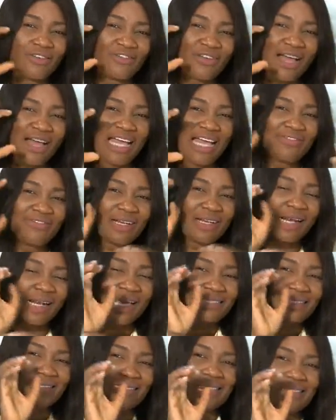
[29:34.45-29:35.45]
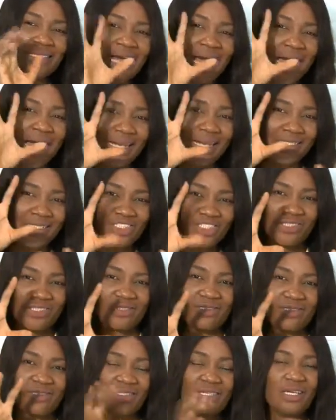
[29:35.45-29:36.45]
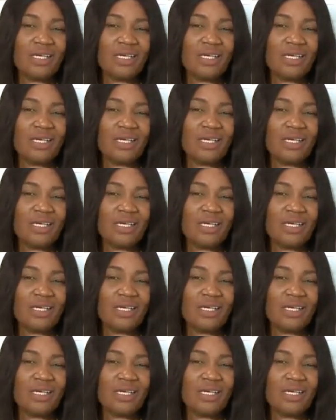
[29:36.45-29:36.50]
5 classic allergens,